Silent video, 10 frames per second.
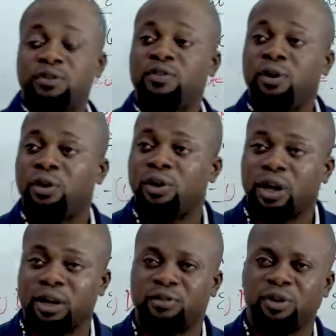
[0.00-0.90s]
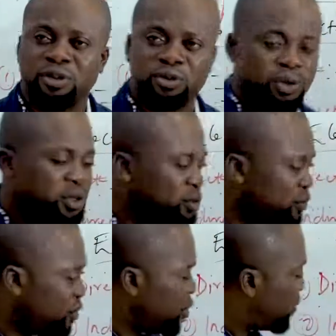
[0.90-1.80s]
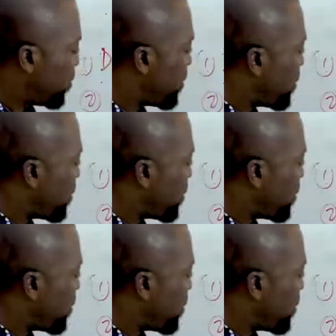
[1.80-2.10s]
Fall. And of course, when you fall,